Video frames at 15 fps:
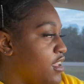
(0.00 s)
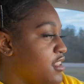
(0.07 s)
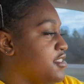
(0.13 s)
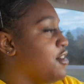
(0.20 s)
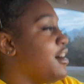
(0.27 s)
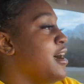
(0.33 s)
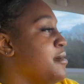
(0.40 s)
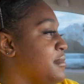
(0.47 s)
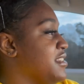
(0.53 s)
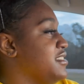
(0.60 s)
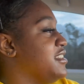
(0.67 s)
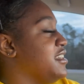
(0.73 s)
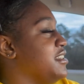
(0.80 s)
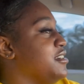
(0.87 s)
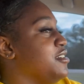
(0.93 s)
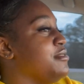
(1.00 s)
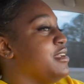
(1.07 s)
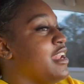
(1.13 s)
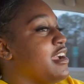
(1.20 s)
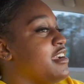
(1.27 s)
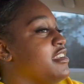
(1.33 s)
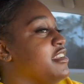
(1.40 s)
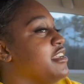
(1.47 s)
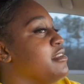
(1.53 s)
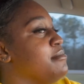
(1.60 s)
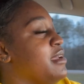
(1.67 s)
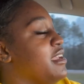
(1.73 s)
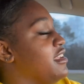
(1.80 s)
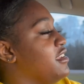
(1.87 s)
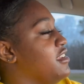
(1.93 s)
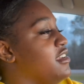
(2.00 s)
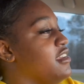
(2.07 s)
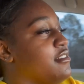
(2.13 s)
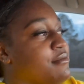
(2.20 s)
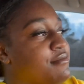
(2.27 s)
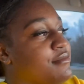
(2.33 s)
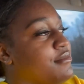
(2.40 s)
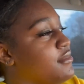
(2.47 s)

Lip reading: so I messed that up, and I couldn't get it back in,